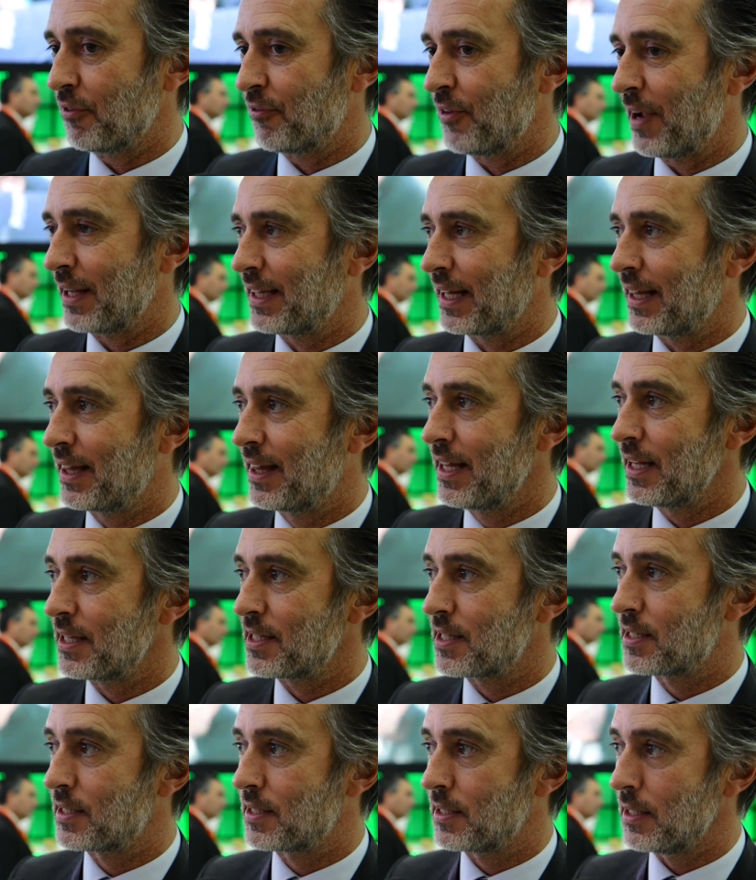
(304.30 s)
the fact that
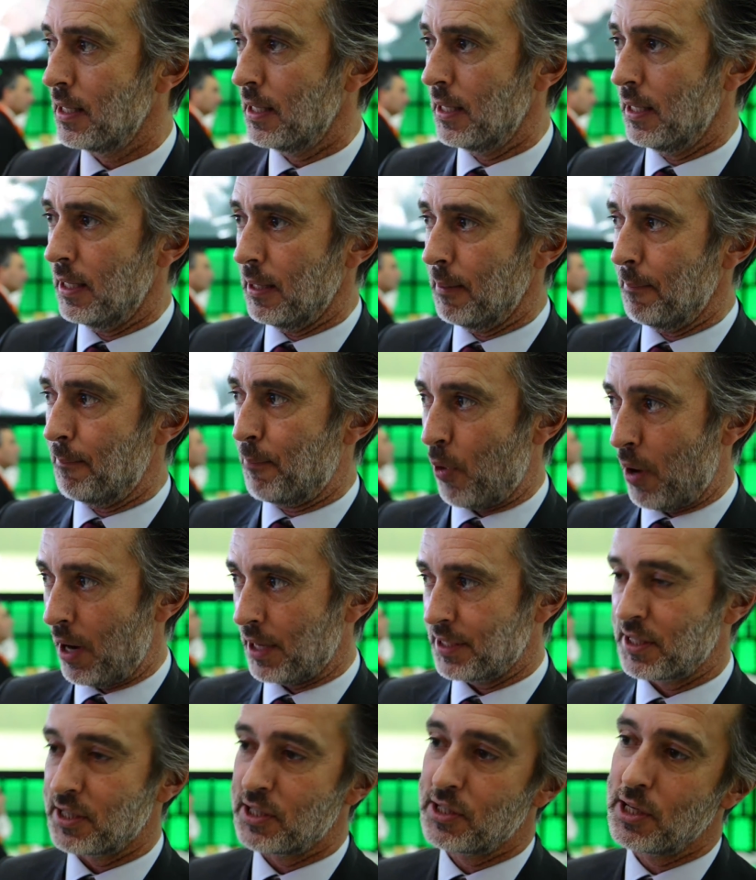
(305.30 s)
this
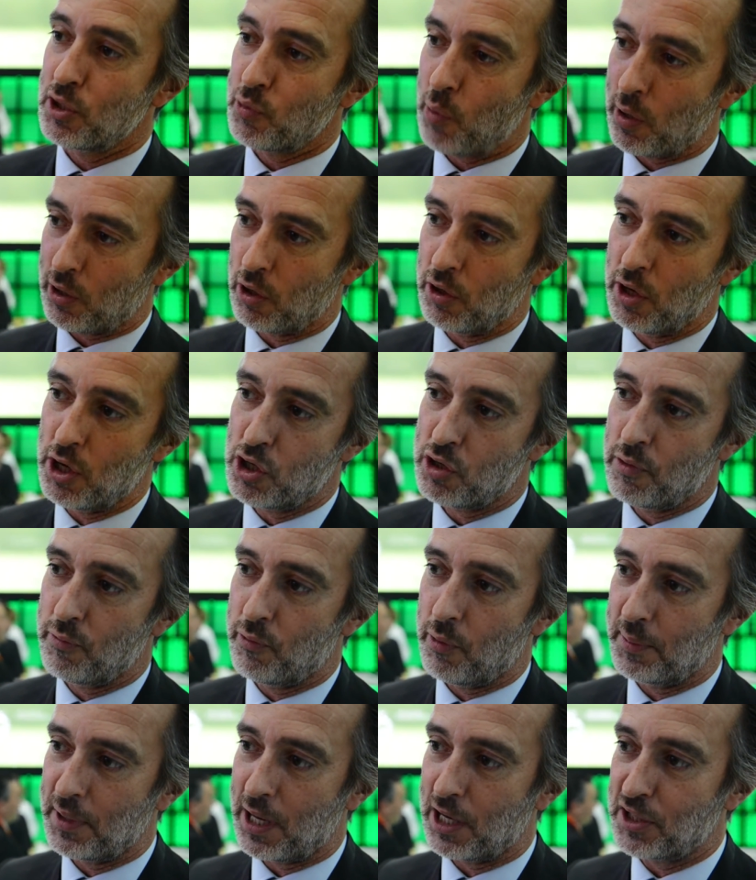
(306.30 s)
prizes, this recognition
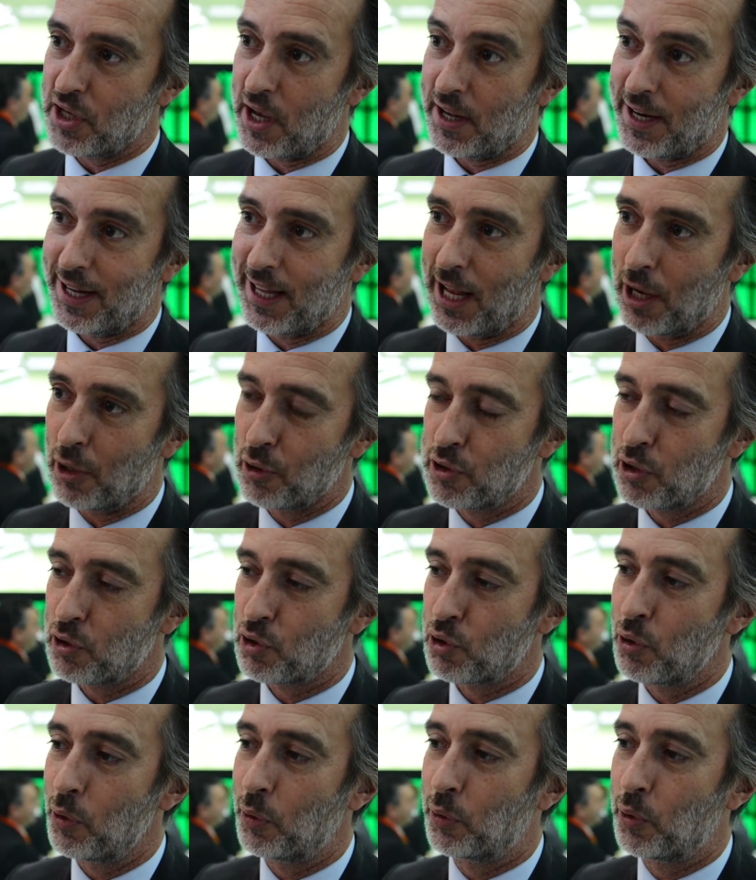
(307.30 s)
from the outside allows us
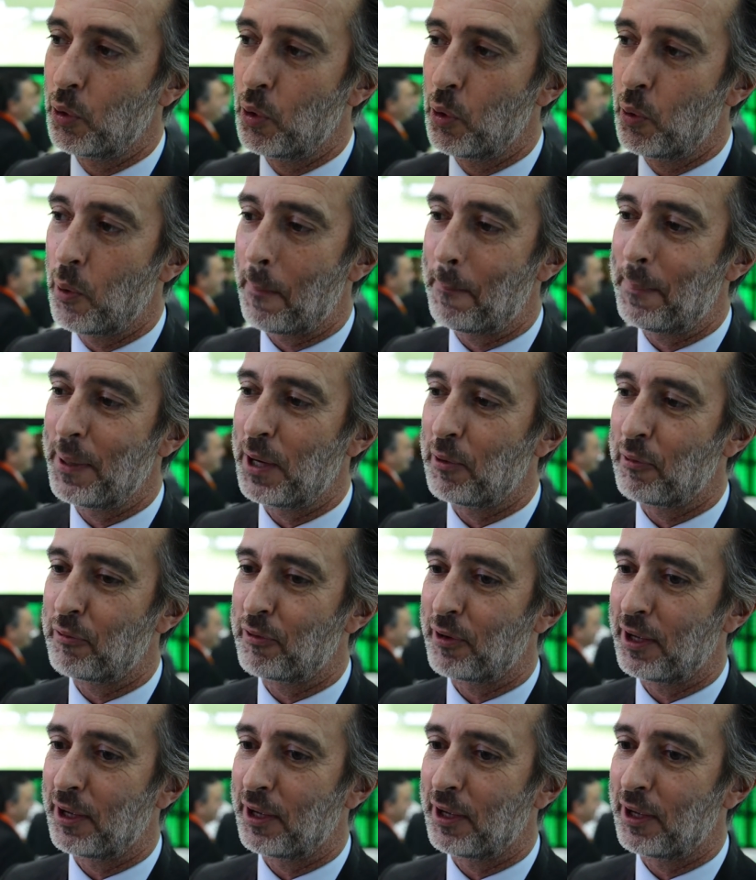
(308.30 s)
to do a bit of